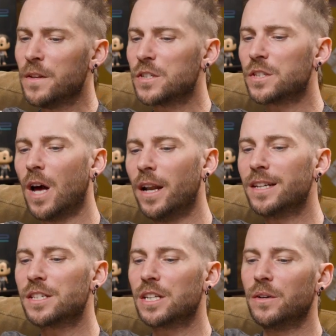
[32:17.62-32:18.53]
Sonic
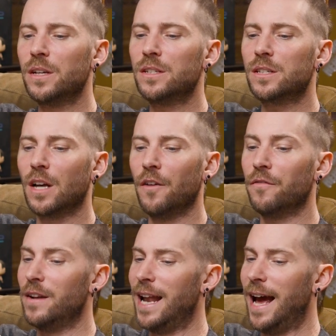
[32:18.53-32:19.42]
series
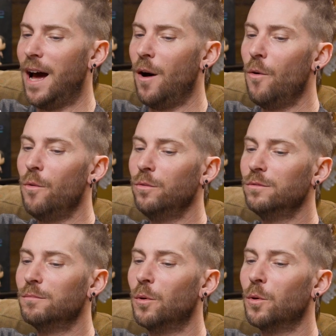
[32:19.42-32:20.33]
of now
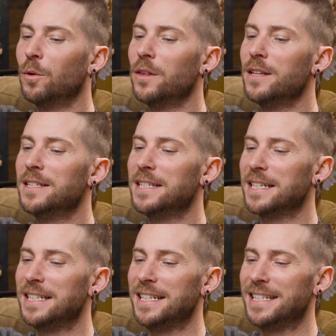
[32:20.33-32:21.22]
more than
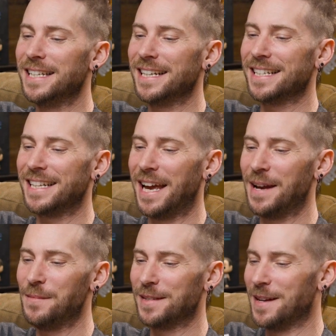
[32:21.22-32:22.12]
66
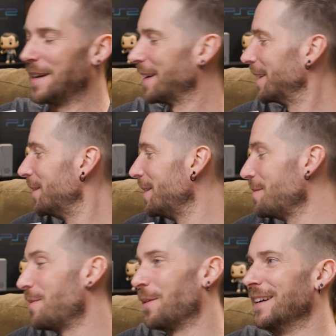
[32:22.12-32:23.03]
games, not including
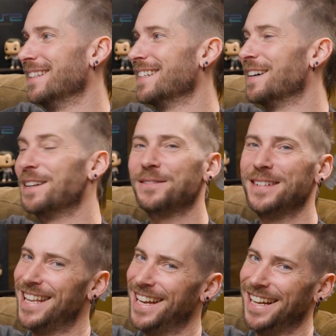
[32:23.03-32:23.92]
ports. I'm gonna
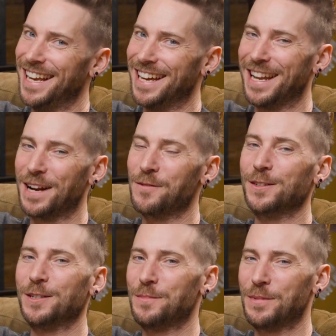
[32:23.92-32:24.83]
read that again and I
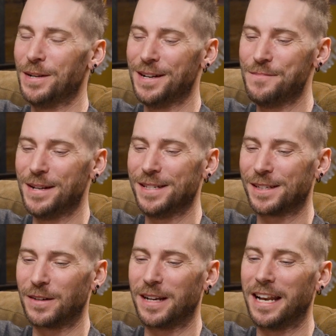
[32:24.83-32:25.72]
want you to put it up on
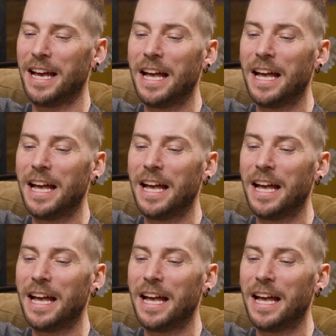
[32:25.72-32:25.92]
screen.